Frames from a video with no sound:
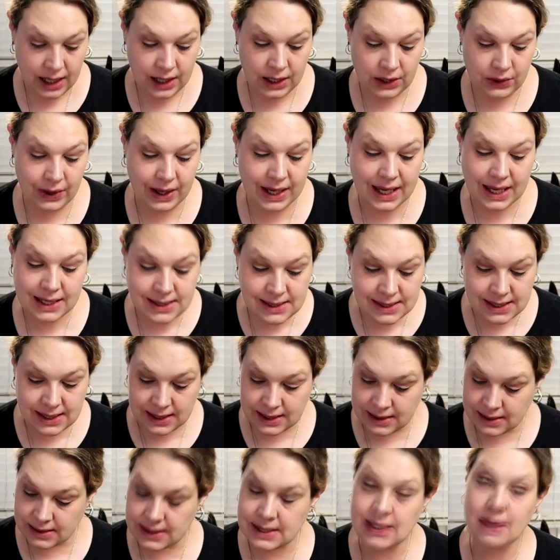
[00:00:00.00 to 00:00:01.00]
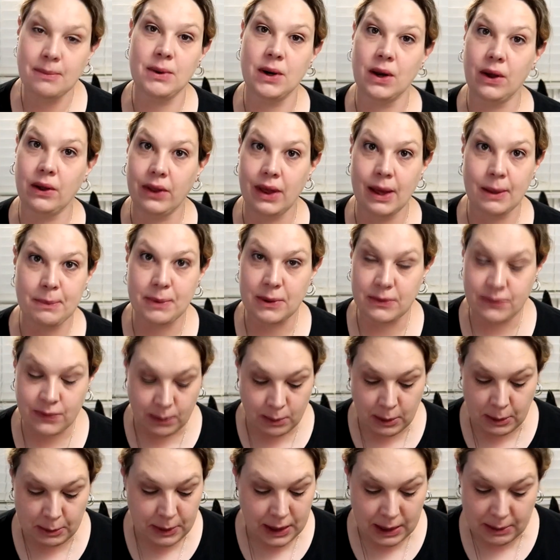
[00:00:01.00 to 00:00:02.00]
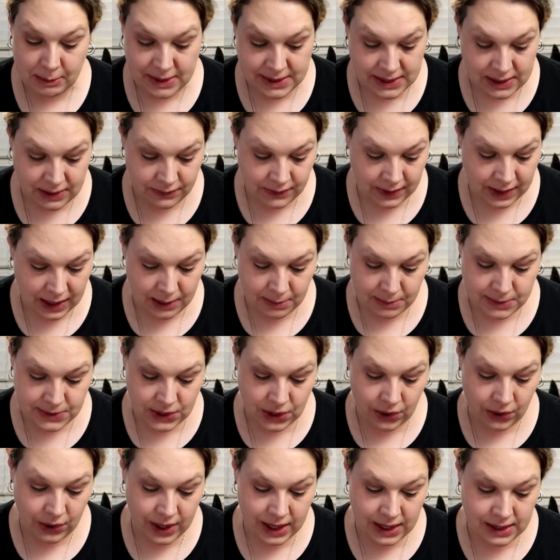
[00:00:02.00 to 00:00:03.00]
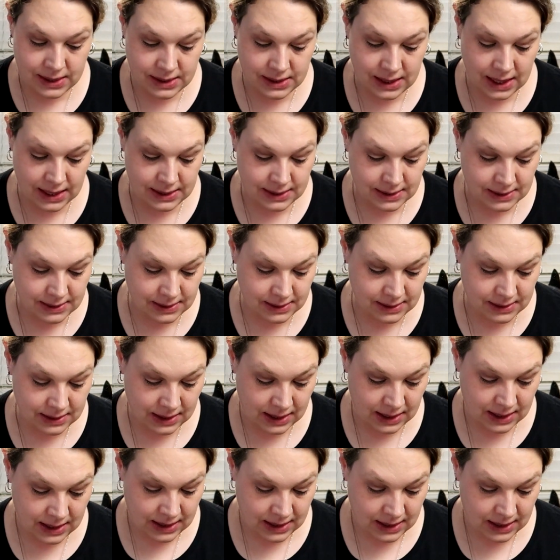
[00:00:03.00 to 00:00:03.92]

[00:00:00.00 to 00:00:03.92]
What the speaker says: now I guess to sum it all up, and if I'm repeating myself again, I'm sorry, is